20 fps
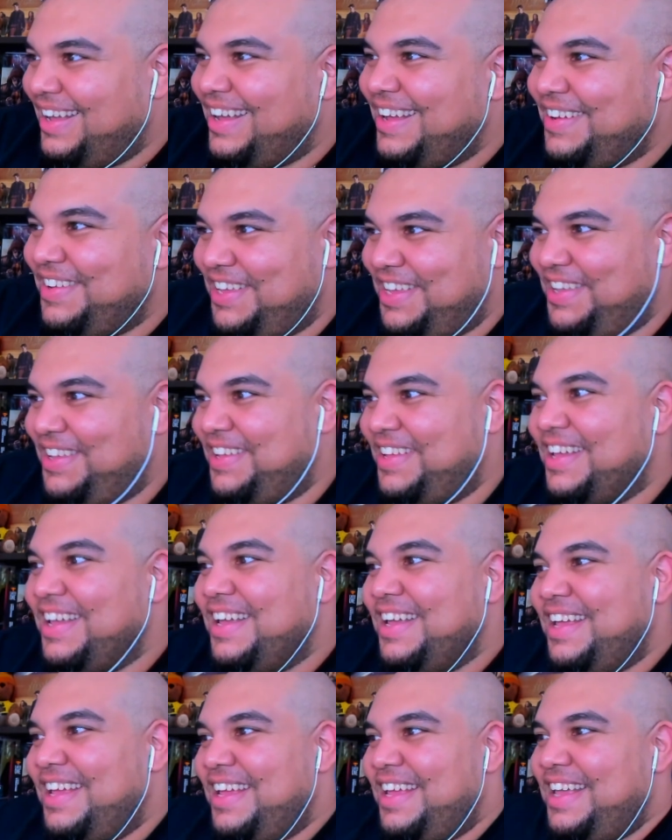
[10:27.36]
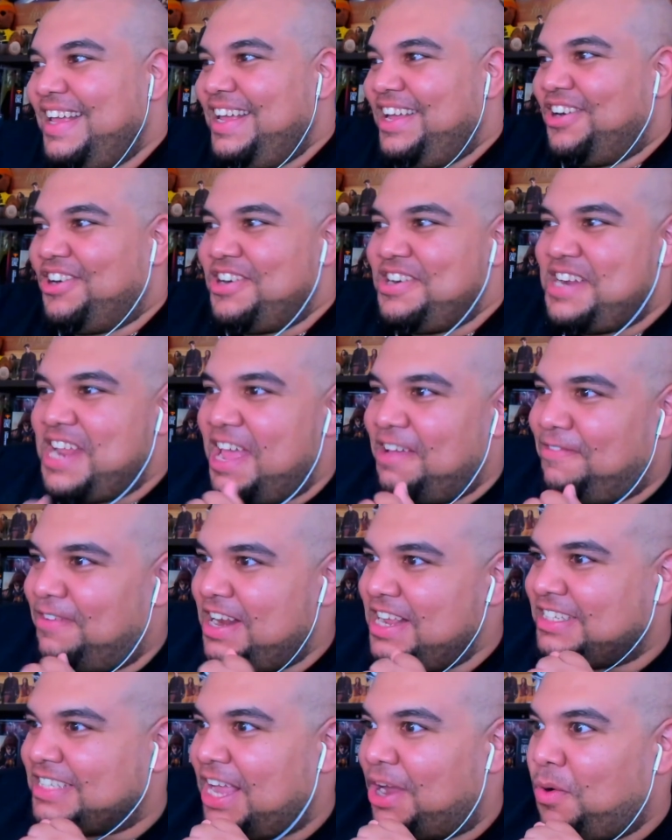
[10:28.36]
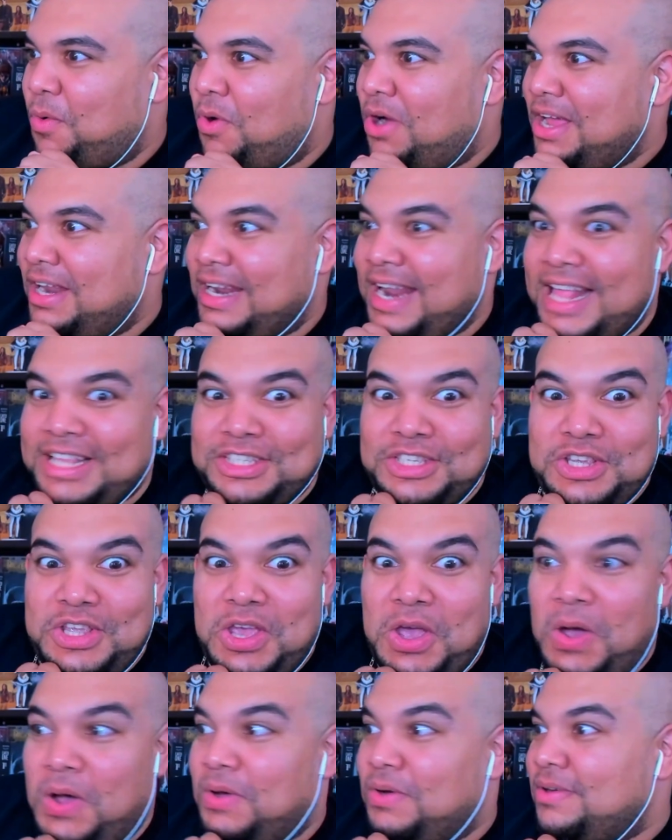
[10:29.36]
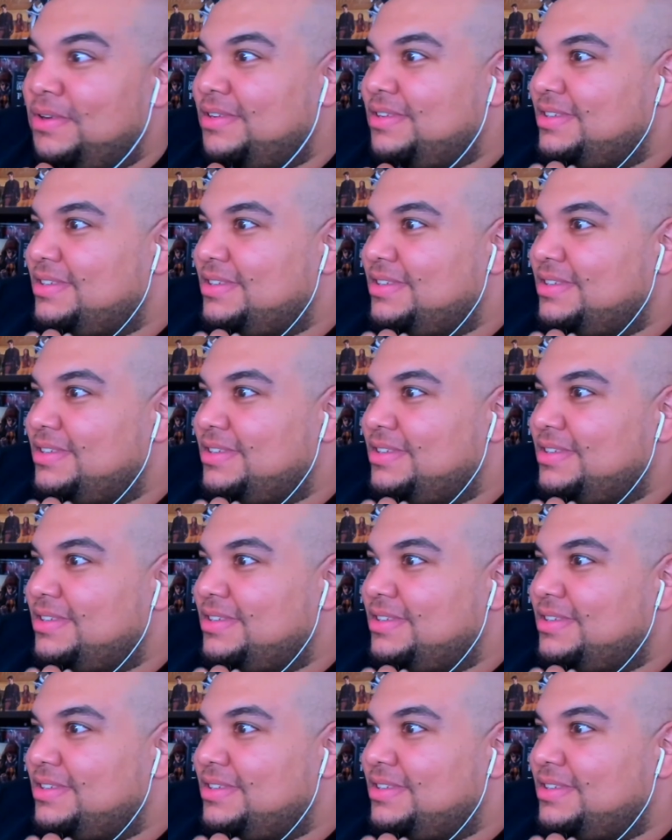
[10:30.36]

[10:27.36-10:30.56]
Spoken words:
He heard death and he's like, what? Let's go.